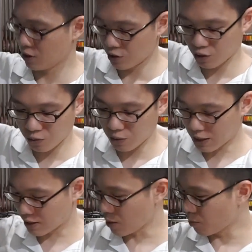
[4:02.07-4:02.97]
So
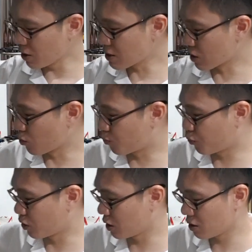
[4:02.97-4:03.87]
assembly is actually
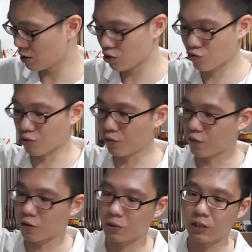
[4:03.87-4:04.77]
pretty
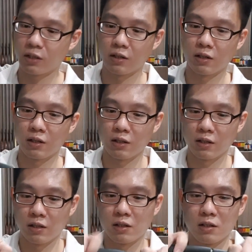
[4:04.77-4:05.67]
straightforward,
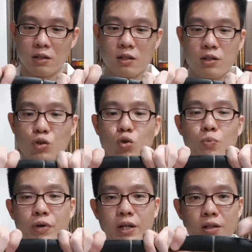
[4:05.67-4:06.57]
no
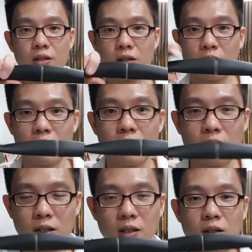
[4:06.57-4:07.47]
brainer.
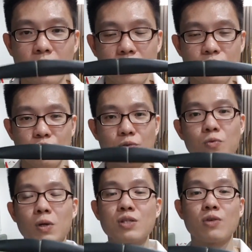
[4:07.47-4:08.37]
Okay, so
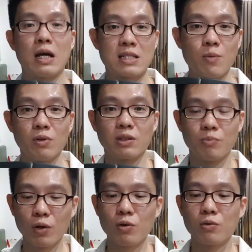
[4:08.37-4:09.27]
once you assemble the
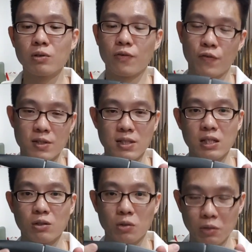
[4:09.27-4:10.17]
bow, the first thing
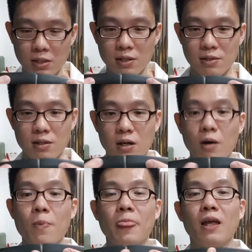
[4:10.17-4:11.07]
you notice is the
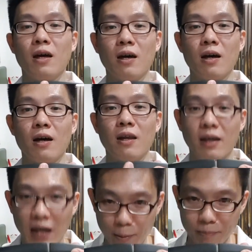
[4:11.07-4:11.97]

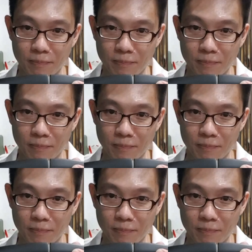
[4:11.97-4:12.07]
gap.